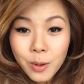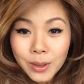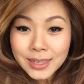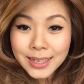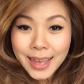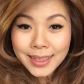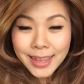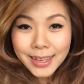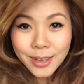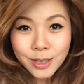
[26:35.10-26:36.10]
Once again,
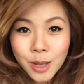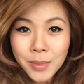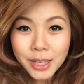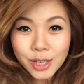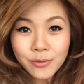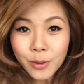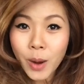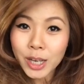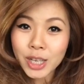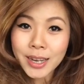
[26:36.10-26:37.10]
thank you so much for
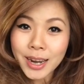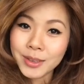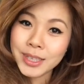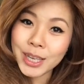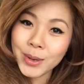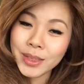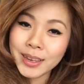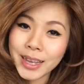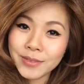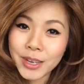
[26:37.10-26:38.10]
watching, and I'll see you in the
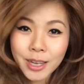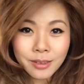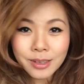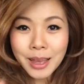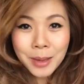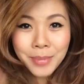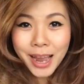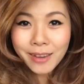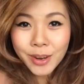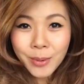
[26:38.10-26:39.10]
next video.
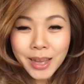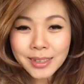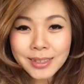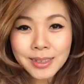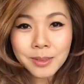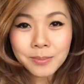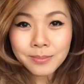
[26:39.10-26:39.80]
Bye everyone!